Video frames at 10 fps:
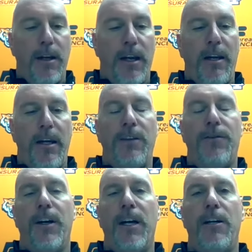he
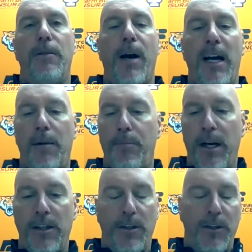he's very good pocket
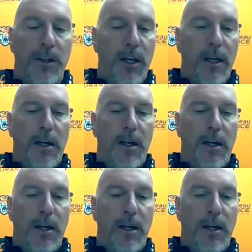presence.